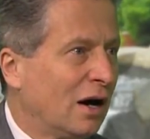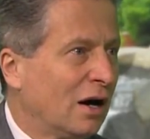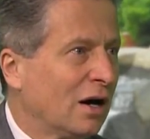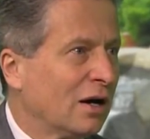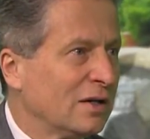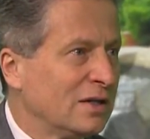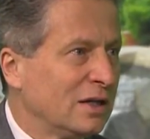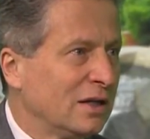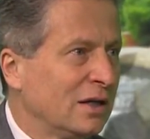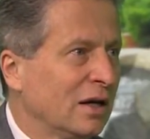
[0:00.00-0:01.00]

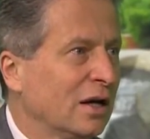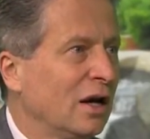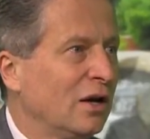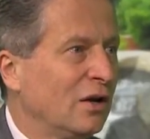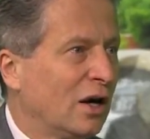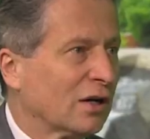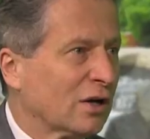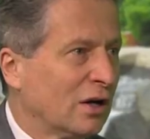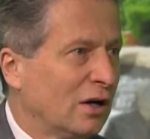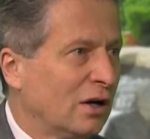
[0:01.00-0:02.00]

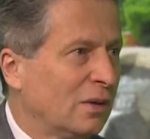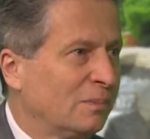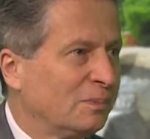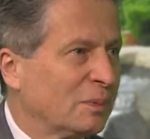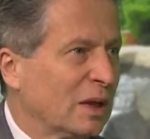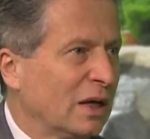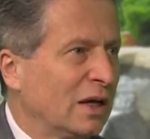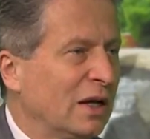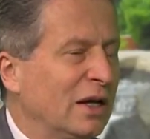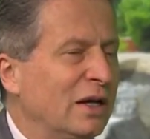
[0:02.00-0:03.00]
ourfamilywizard.com
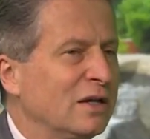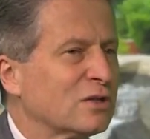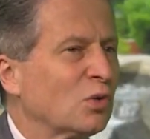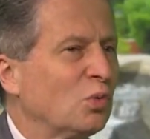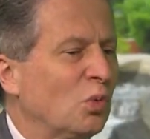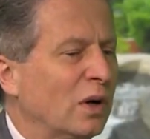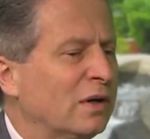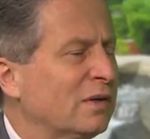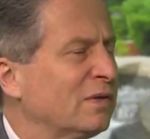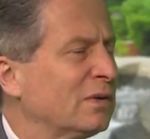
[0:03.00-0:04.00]
is a
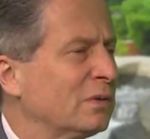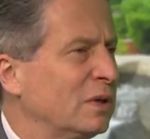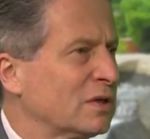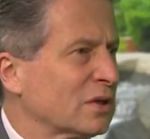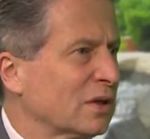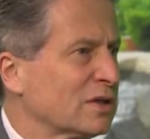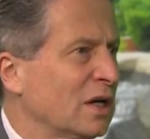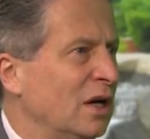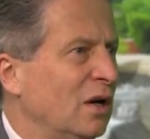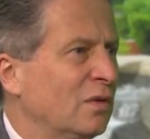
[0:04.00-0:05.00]
wonderful resource
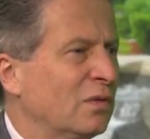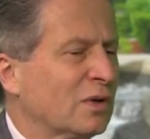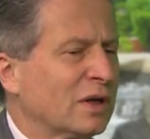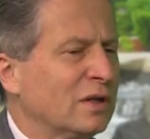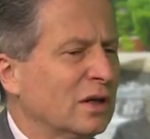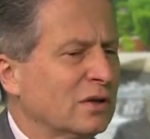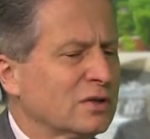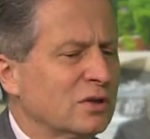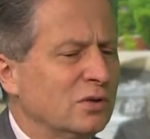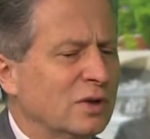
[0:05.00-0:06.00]
for
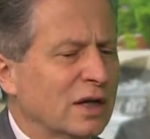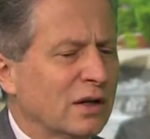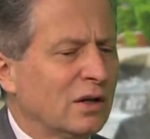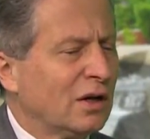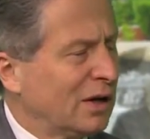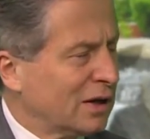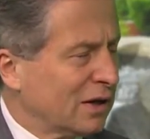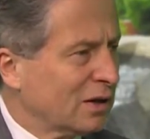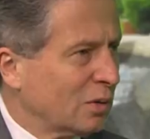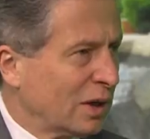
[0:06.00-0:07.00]
adults who cannot
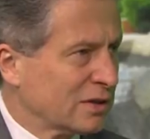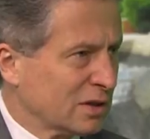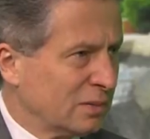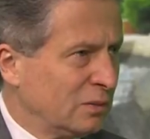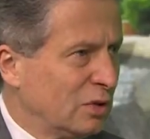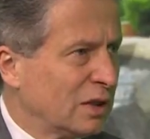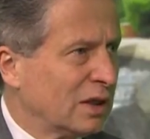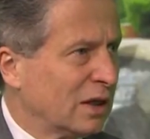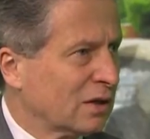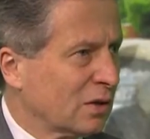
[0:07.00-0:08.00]
otherwise
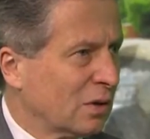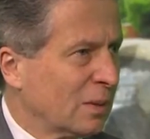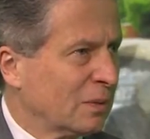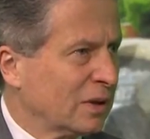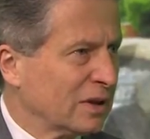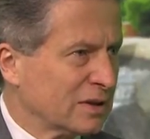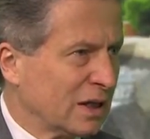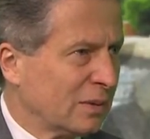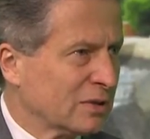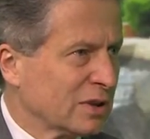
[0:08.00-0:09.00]
communicate, cooperate, and
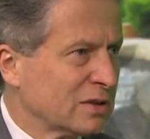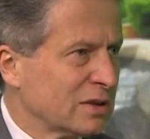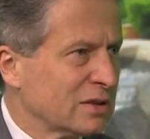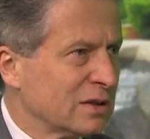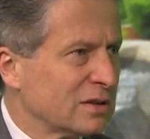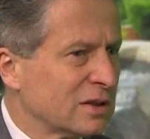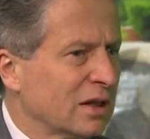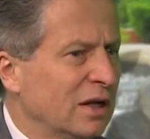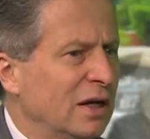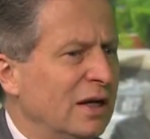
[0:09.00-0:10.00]
establish
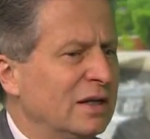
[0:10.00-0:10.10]
consistency,